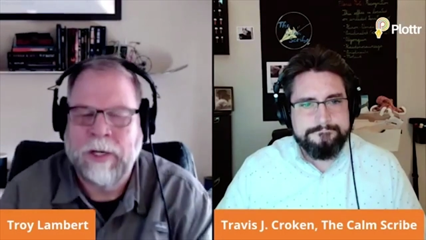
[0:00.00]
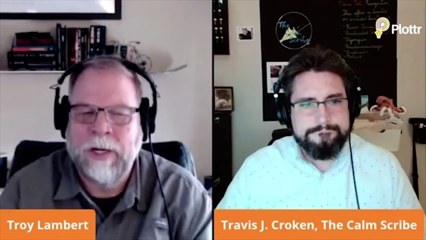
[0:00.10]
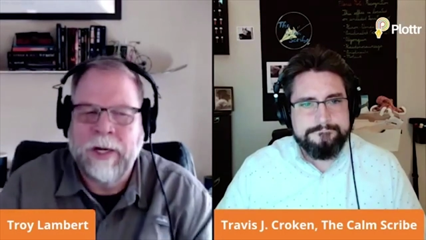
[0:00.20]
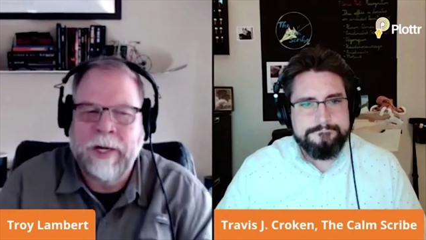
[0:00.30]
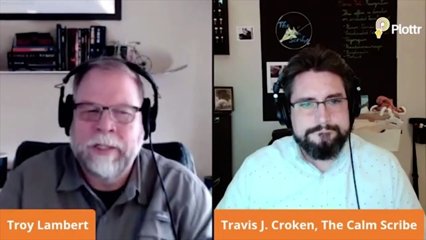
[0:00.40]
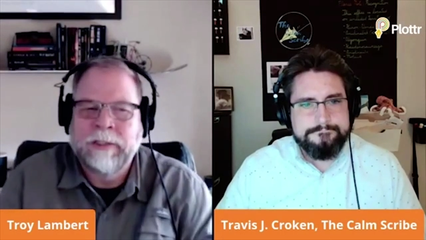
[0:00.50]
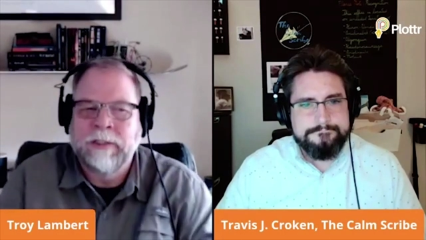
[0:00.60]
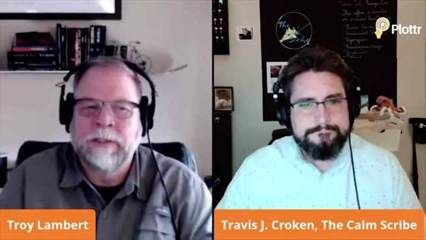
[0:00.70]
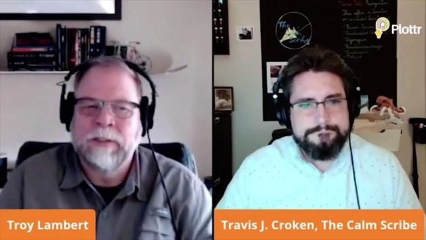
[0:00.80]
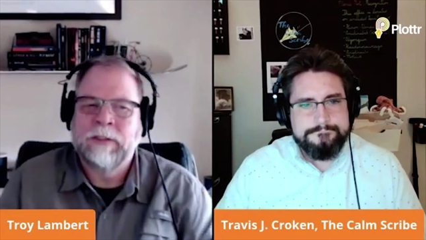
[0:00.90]

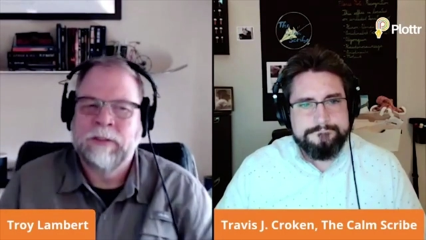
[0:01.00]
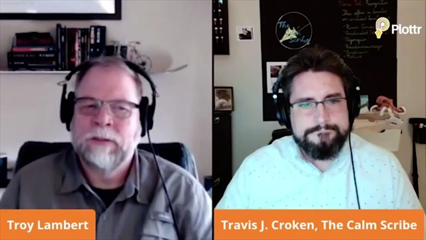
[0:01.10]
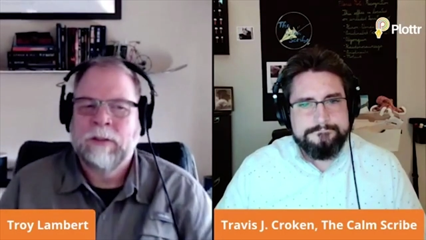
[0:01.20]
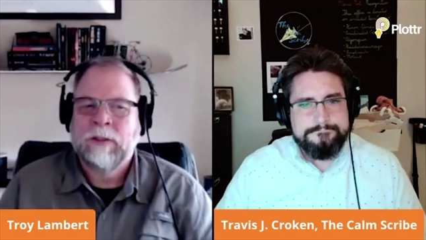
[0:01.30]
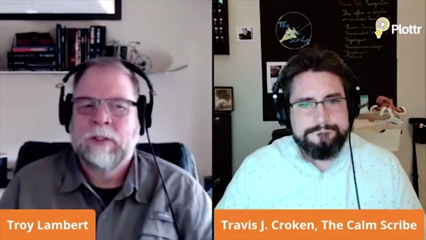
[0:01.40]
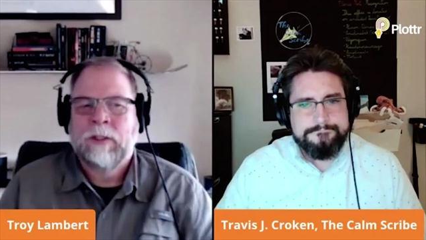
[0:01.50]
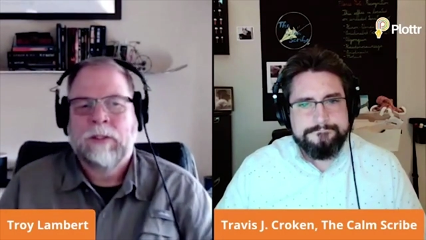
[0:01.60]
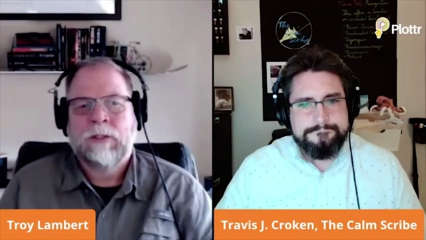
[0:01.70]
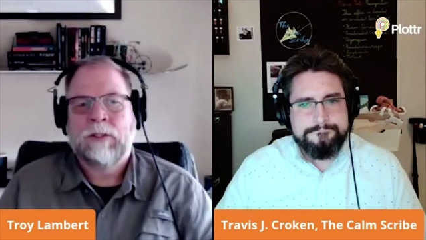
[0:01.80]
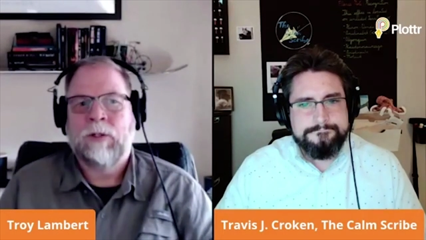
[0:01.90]
Speaker 1: Excellent.
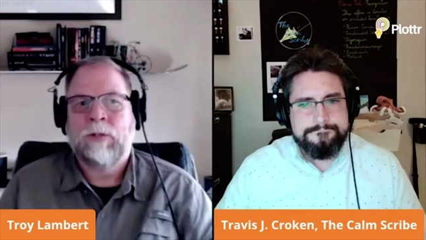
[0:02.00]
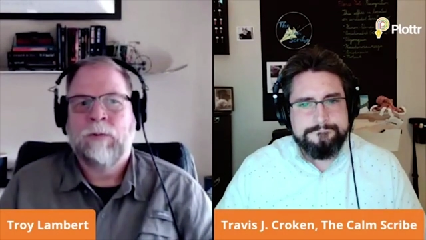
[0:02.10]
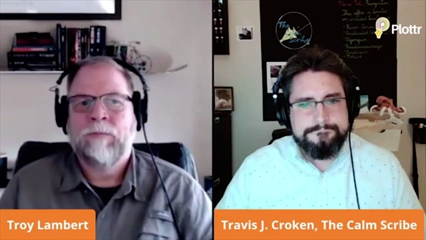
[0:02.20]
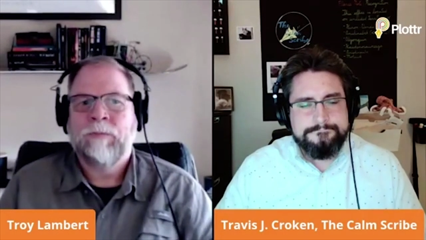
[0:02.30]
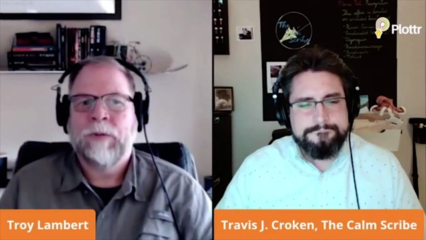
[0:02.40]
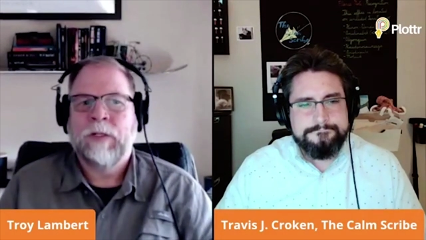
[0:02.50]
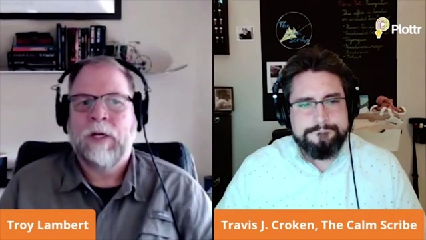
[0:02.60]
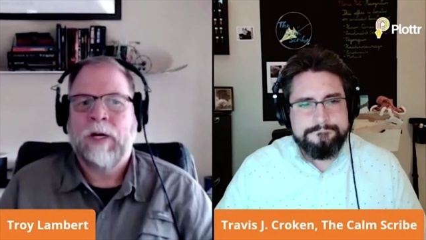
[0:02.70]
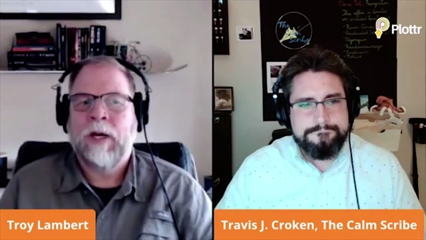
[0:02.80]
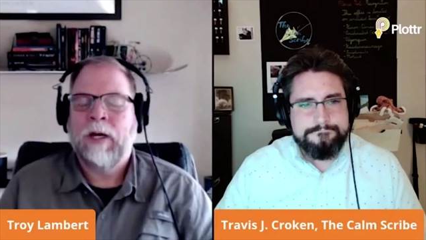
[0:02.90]
So,
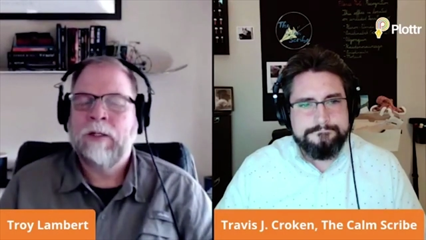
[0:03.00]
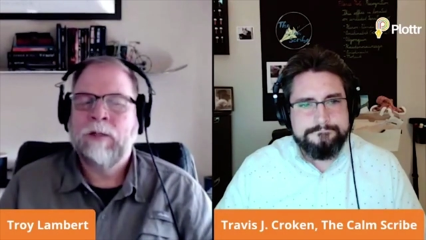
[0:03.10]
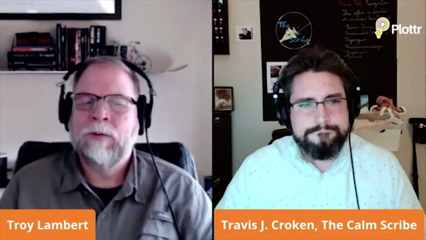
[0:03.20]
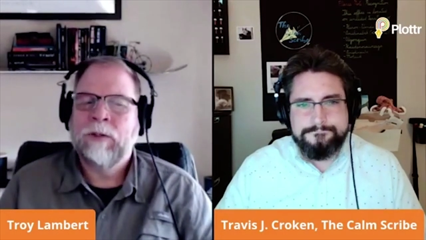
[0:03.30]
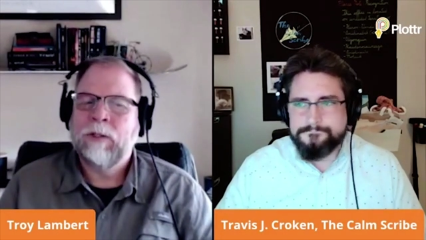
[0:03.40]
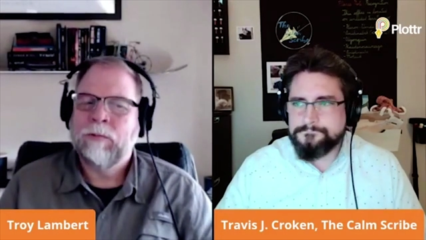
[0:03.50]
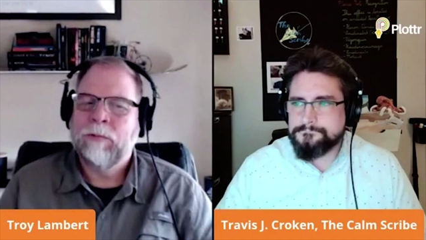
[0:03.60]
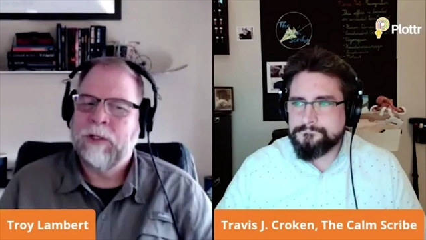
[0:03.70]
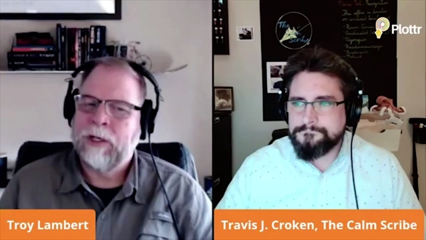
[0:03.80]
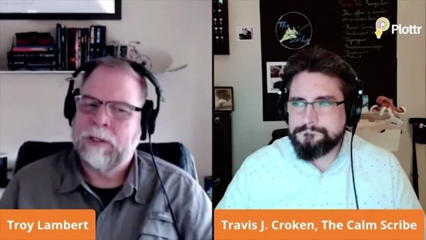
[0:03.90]
how do you think
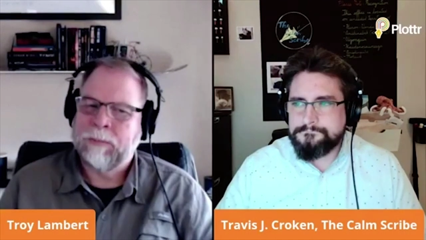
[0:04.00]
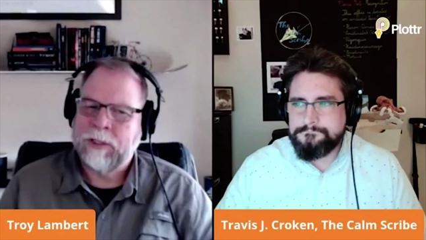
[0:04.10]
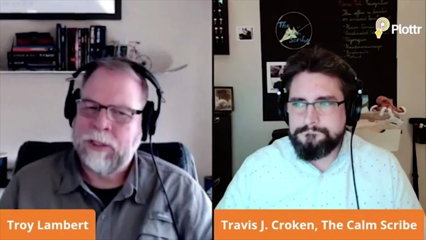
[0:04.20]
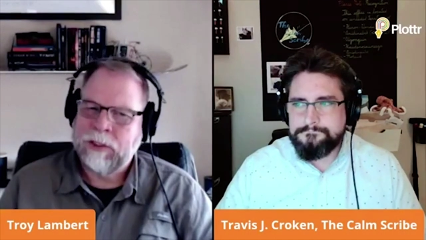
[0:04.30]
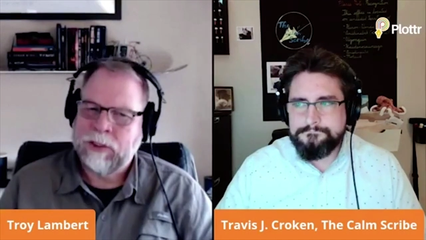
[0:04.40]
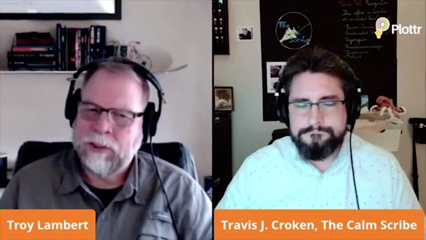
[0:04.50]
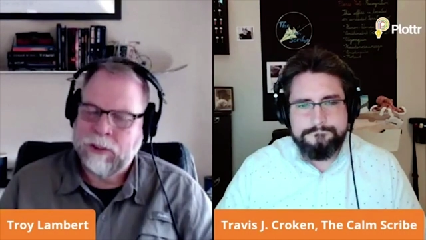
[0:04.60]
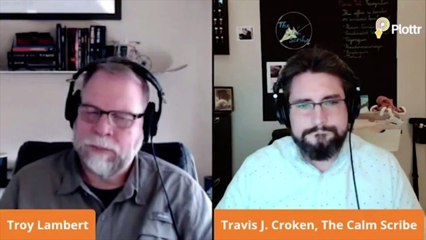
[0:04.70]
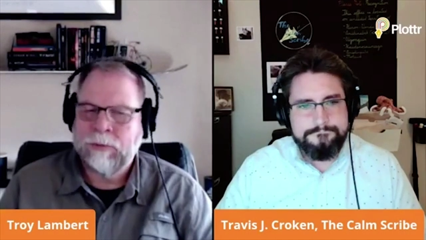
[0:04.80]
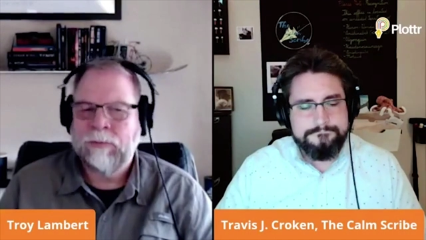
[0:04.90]
reader expectations
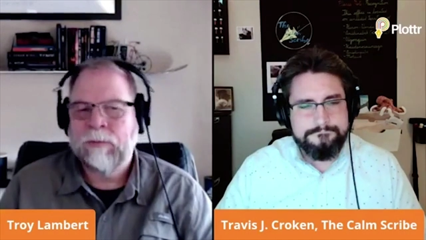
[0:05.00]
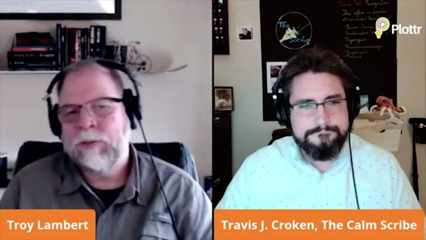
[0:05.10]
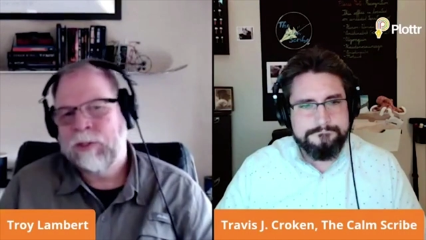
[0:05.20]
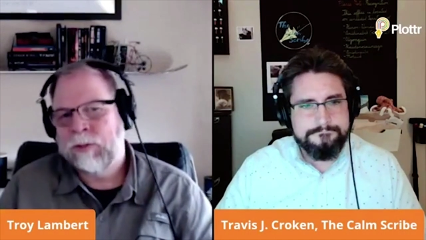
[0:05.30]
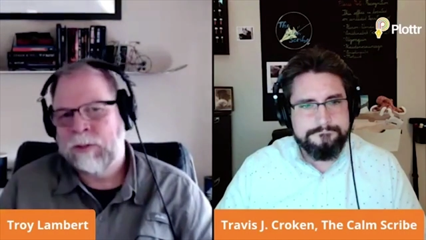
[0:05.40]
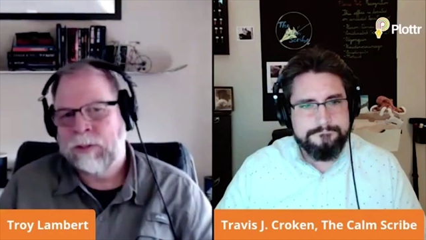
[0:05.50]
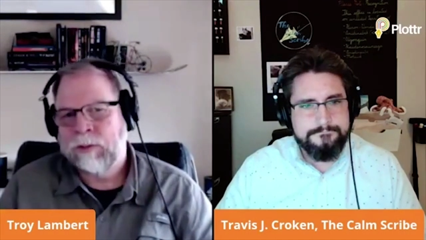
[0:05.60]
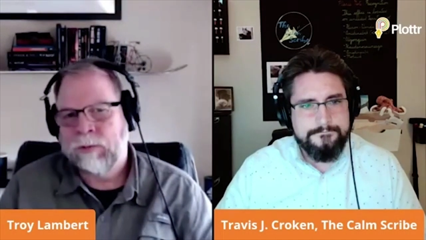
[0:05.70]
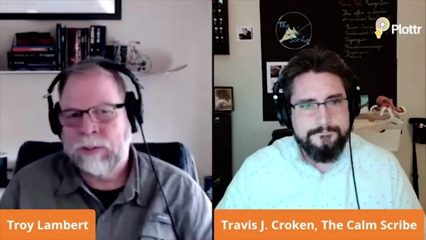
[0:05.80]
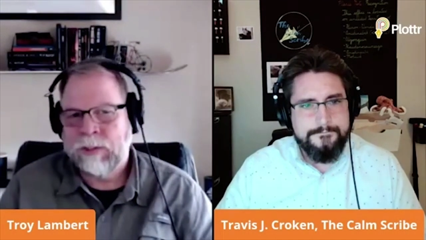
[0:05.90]
differ from short
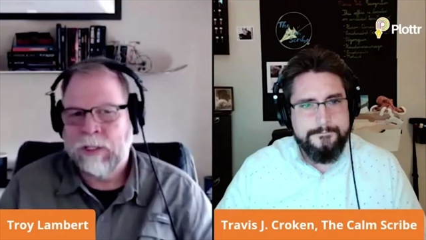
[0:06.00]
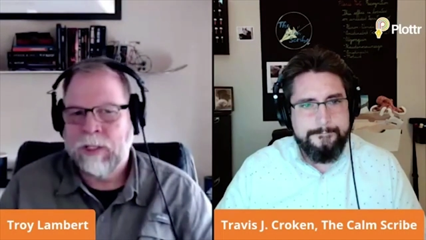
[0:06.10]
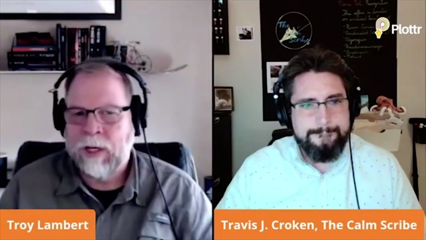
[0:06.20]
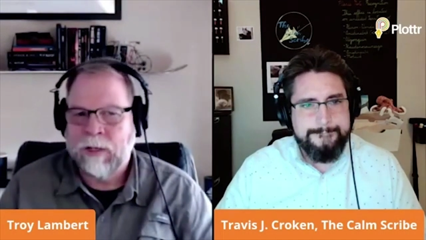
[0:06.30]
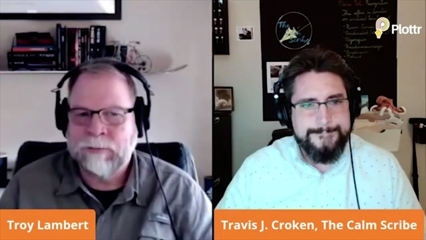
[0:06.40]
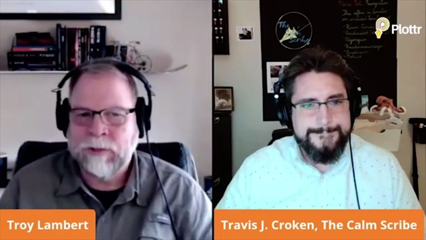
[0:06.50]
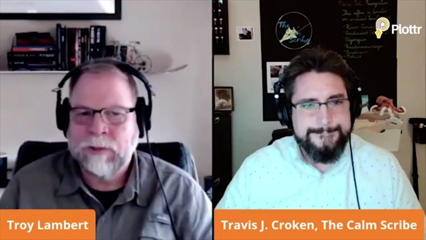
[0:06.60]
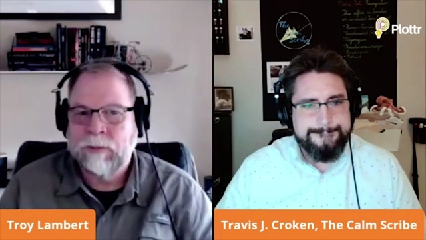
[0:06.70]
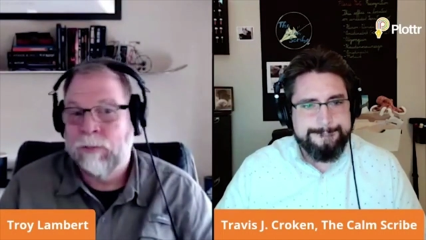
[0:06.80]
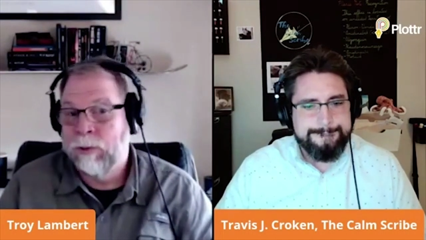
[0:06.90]
stories to novels,
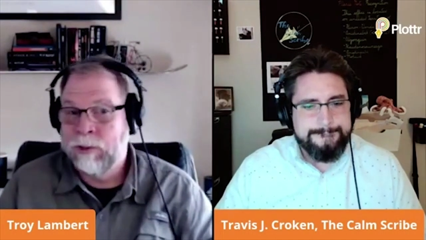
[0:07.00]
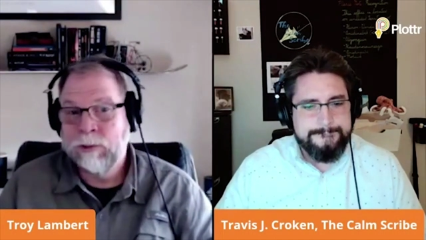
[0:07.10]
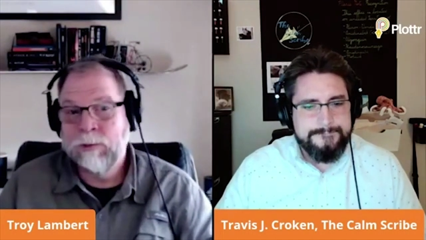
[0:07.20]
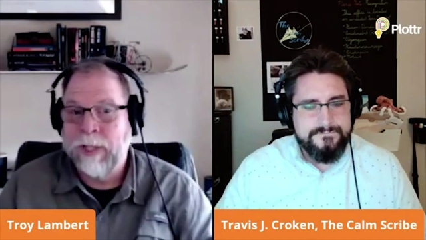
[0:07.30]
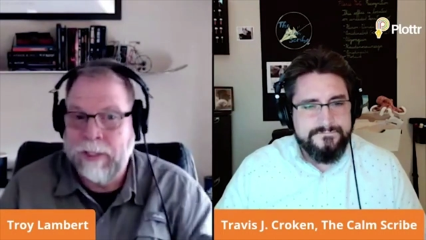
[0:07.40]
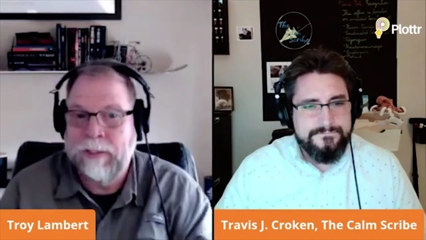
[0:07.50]
or do they?